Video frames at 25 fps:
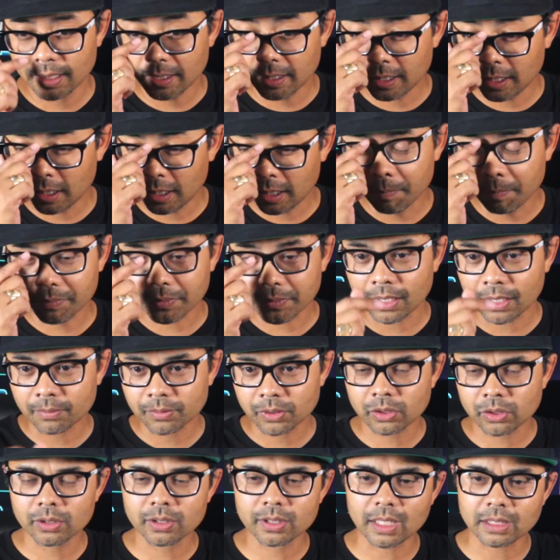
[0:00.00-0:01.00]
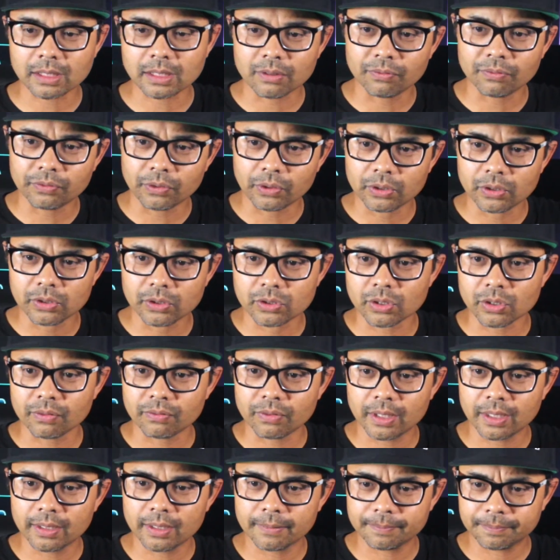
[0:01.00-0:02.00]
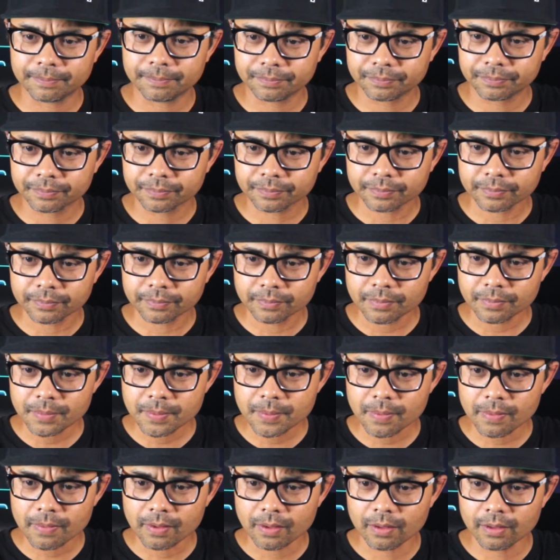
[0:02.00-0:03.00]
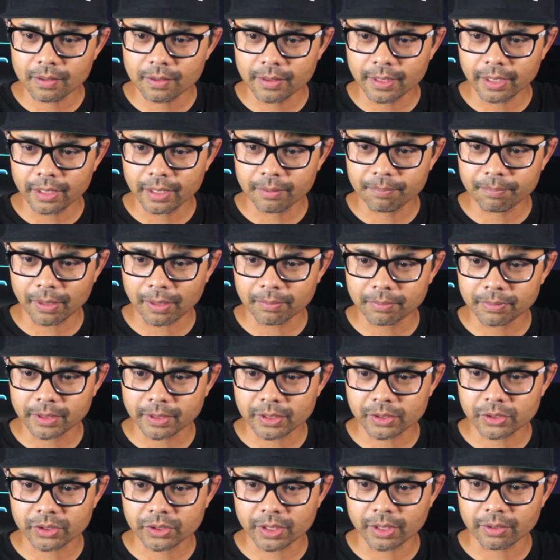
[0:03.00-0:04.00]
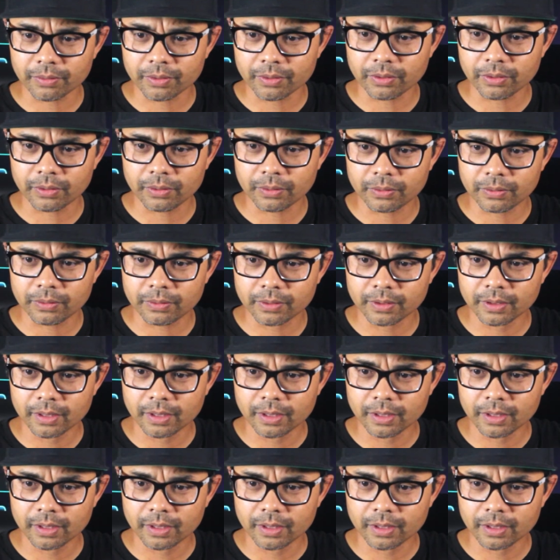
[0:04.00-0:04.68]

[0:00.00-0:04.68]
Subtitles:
And I'm sure he's got some photos of it that he probably could share with you.